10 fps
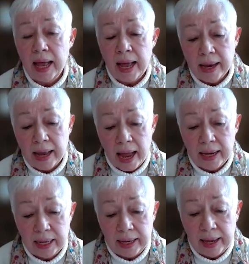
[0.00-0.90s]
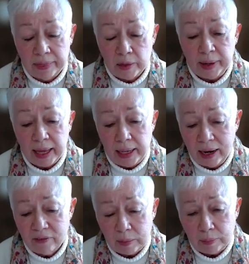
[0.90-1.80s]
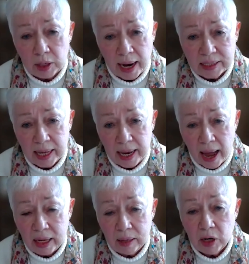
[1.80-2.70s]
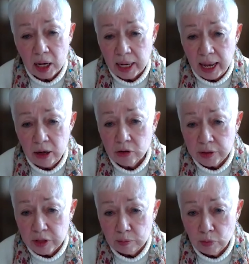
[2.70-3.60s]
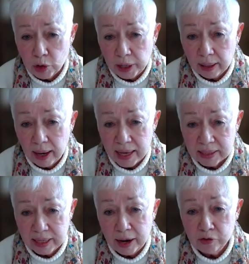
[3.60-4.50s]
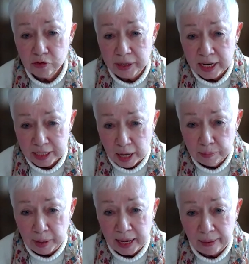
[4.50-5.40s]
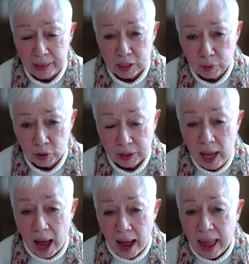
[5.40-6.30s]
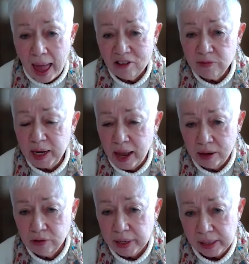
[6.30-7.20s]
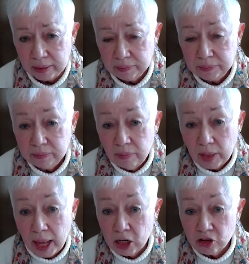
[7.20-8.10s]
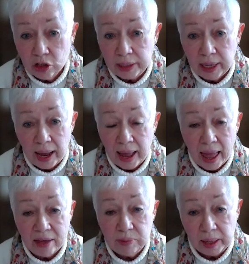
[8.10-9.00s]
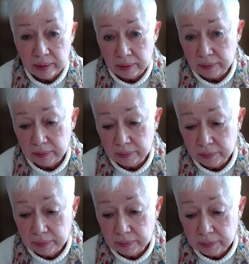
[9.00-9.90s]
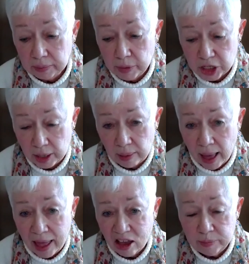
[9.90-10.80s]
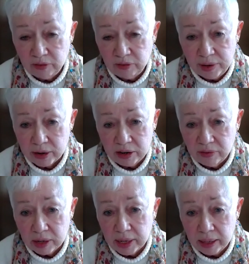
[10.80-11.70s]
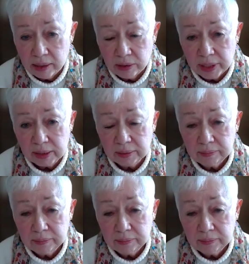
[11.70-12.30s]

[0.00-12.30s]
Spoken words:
I at the beginning of the book, I say, I am not angry this morning as I begin this book. I have been angry, and truly I have been, Michelle. I have been very, very angry.